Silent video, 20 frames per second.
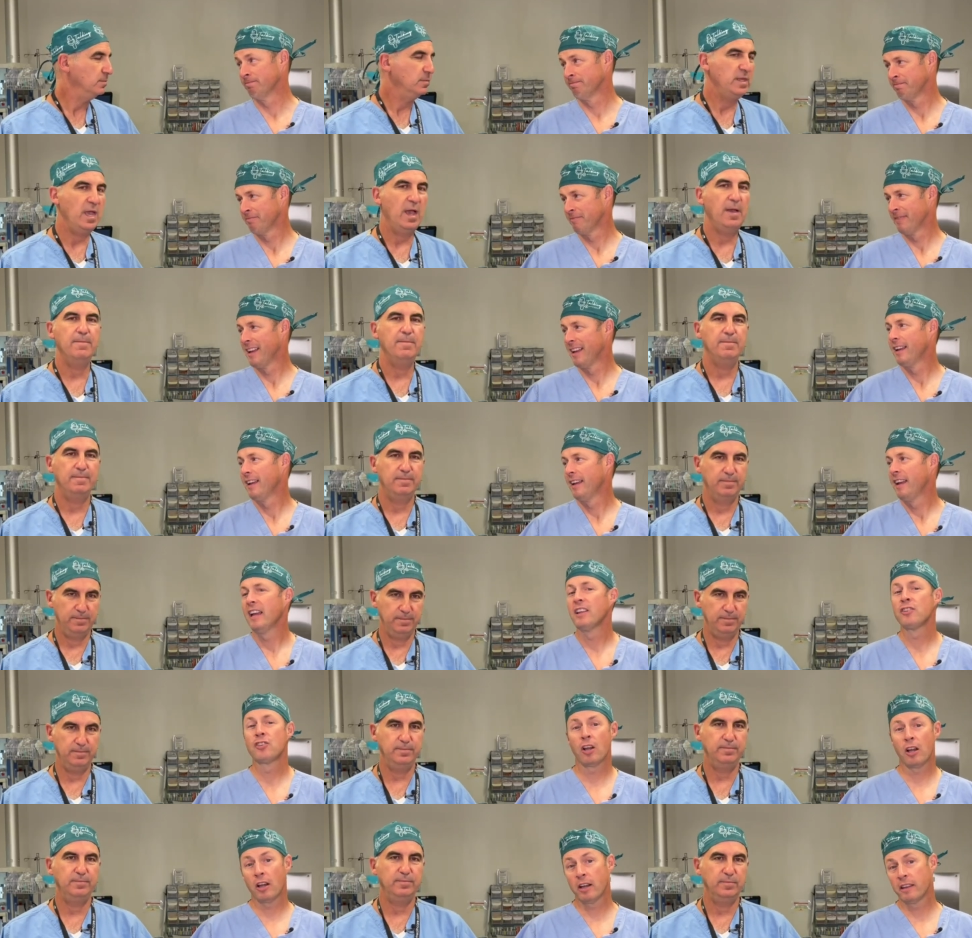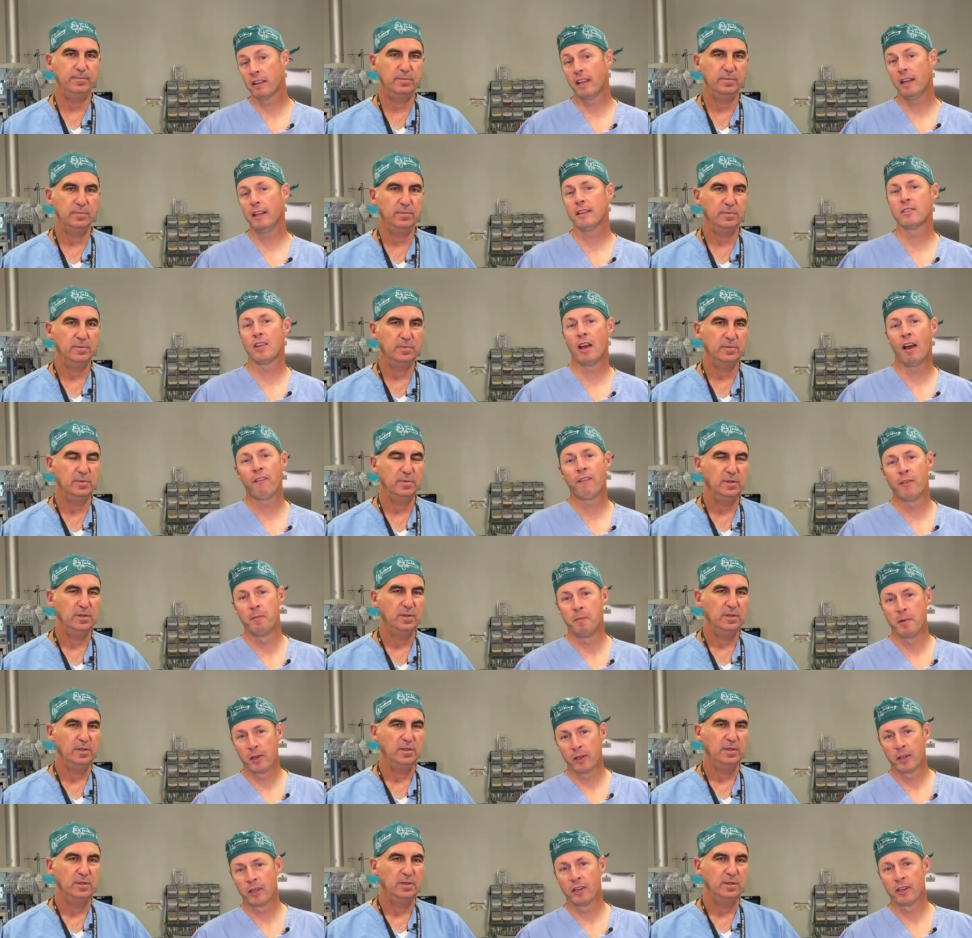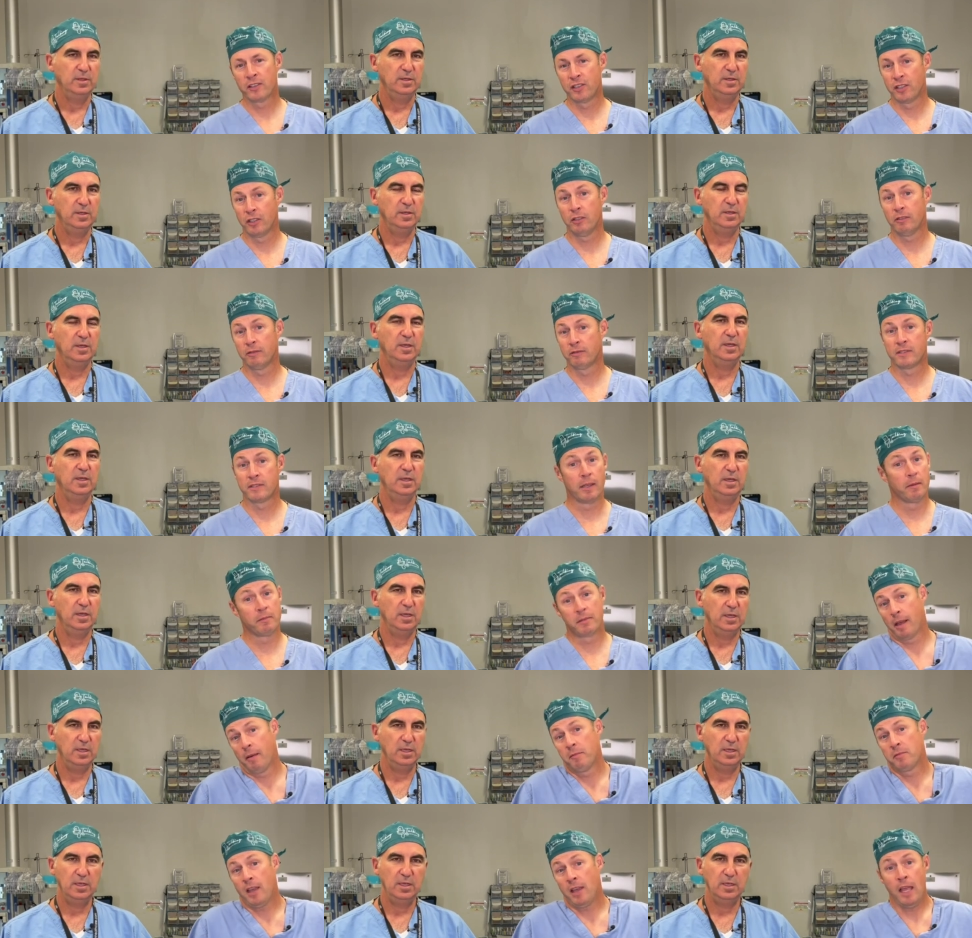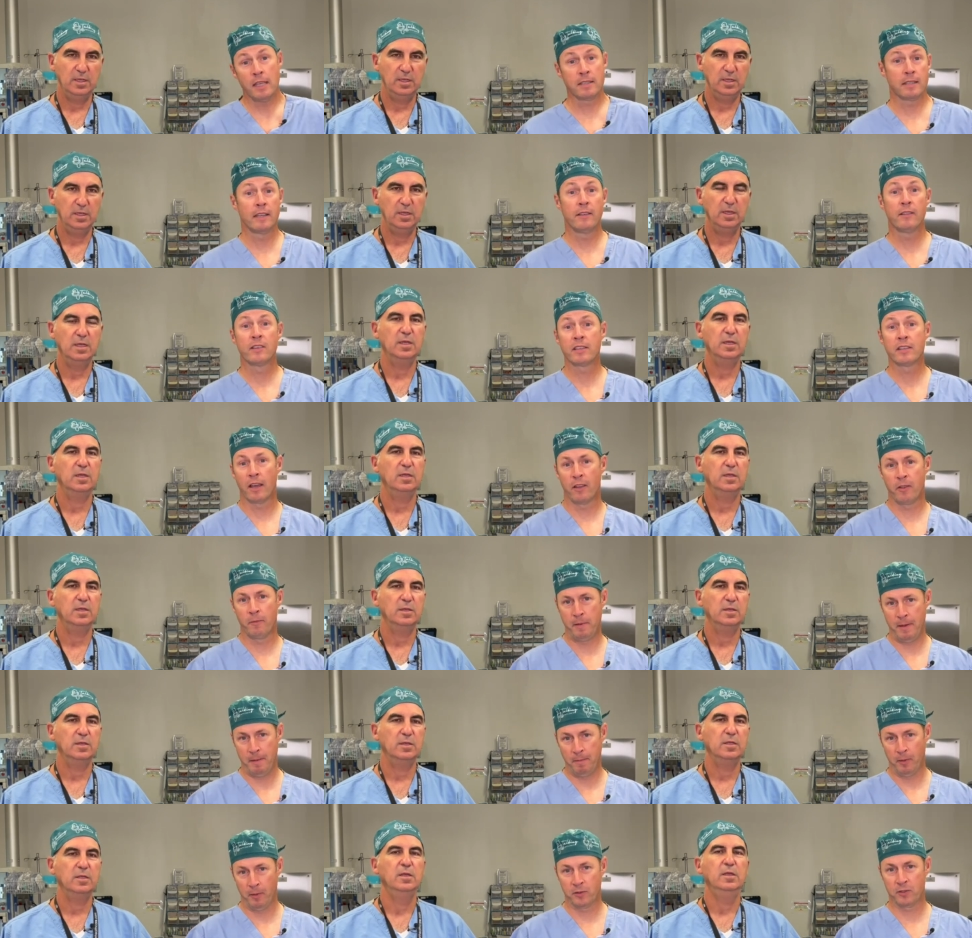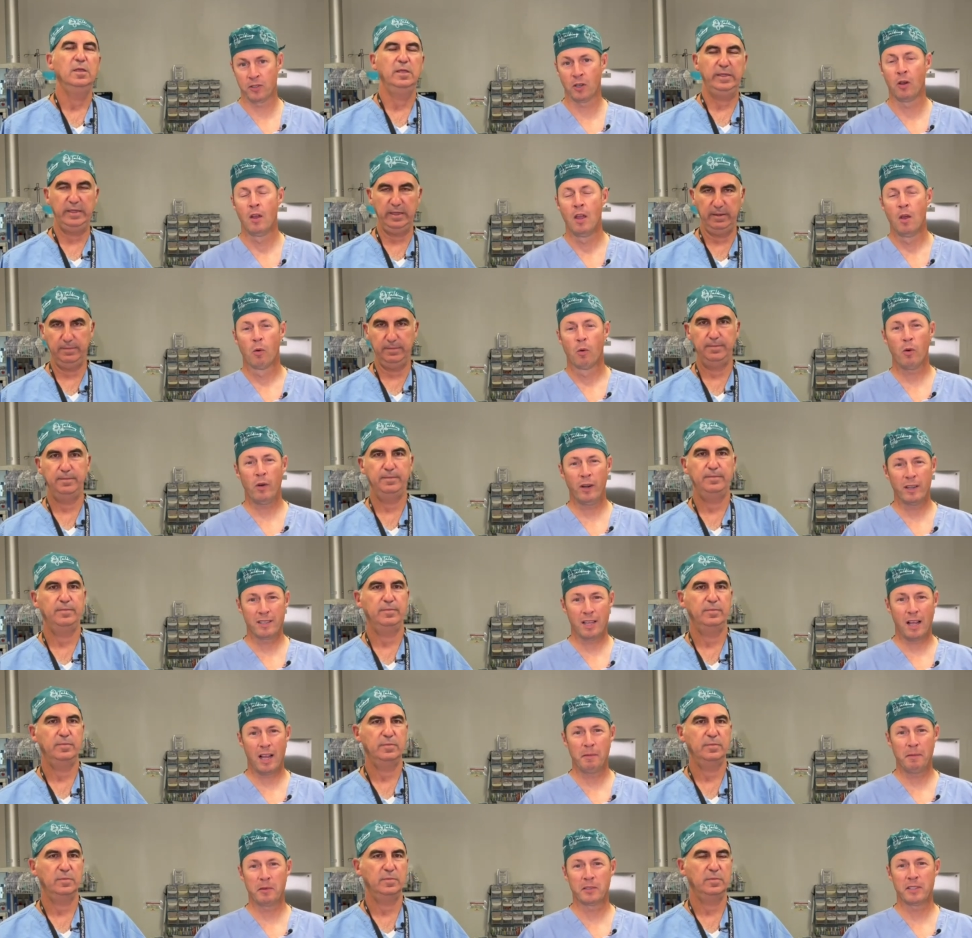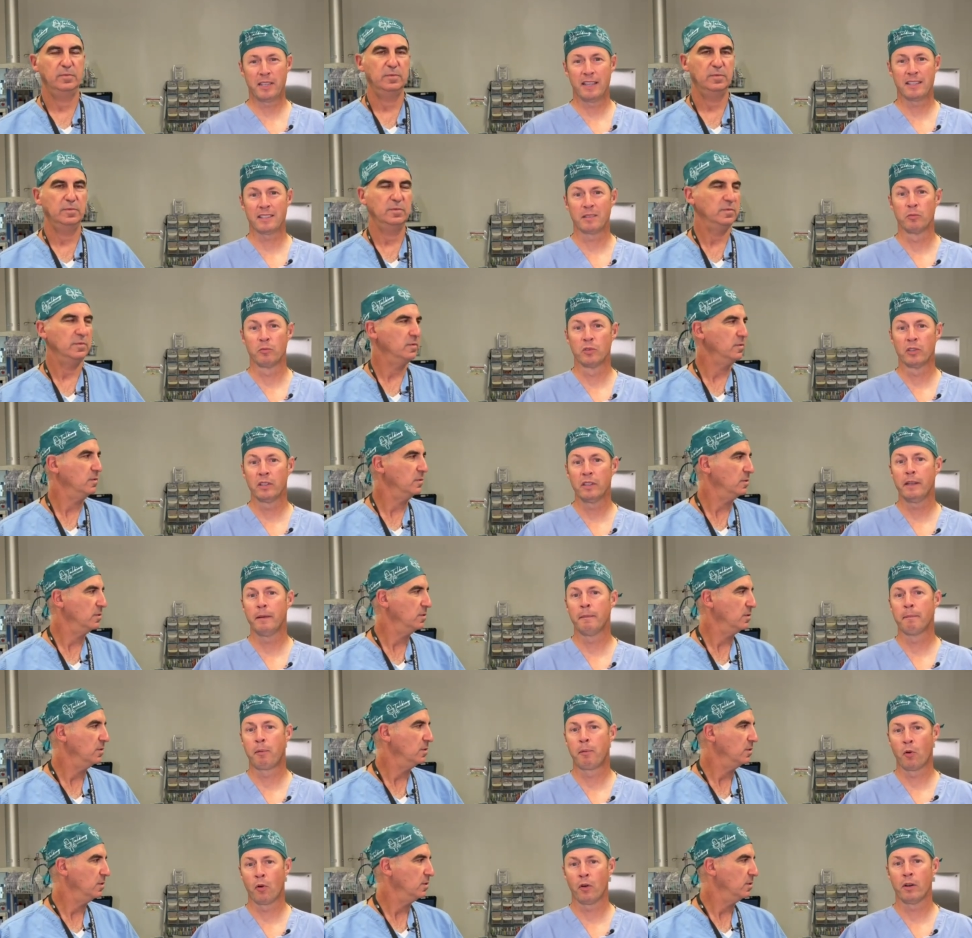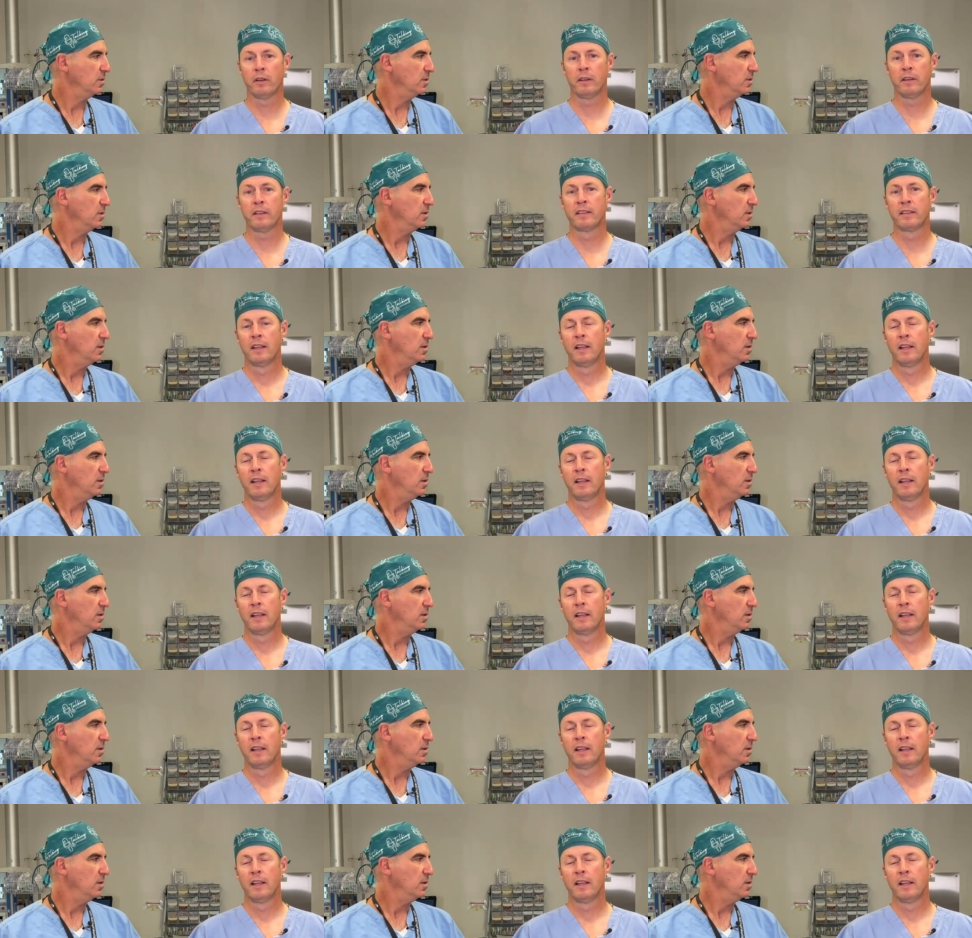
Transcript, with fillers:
Speaker 1: Yeah. Mm-hmm. Jargon that is not familiar to sometimes us and even to other people. So, we're going to talk about today some really important,